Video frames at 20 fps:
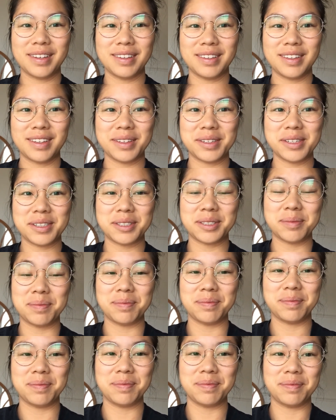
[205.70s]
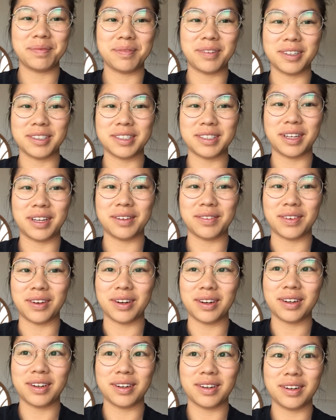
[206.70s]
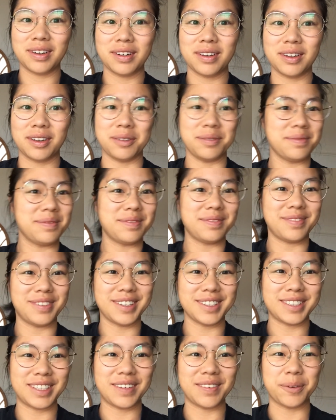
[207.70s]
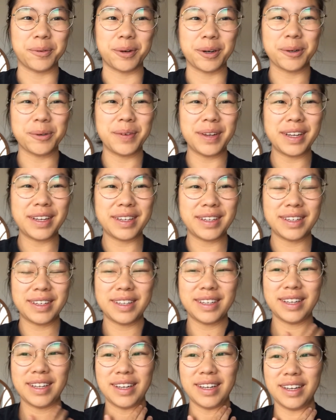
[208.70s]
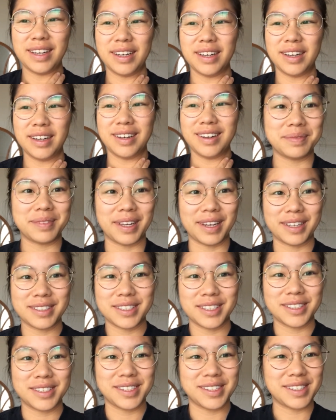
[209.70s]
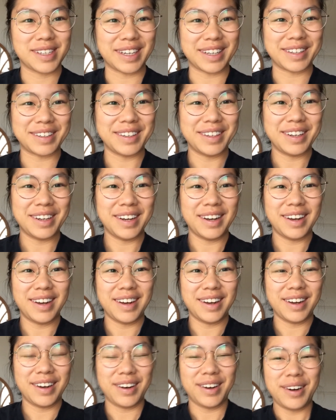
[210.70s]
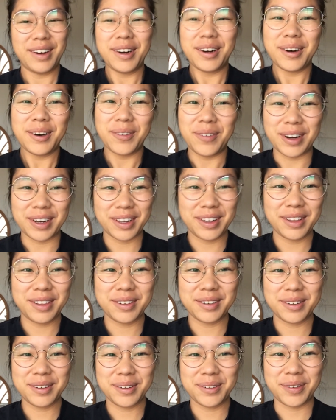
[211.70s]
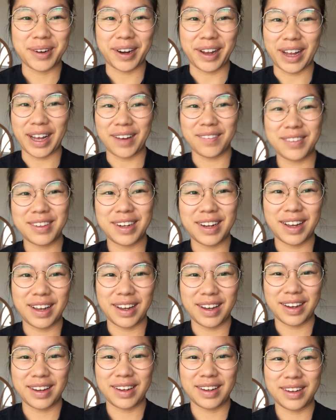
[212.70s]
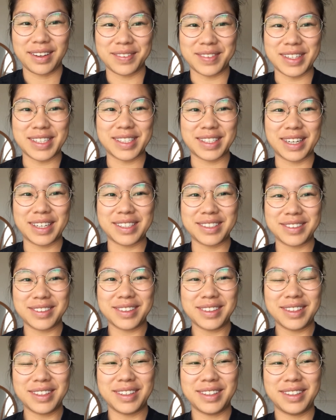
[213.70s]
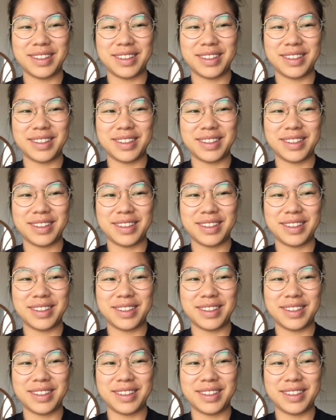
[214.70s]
Today's first day of work, or first day of the work week. I guess I'll just like walk you through what I have today, my schedule.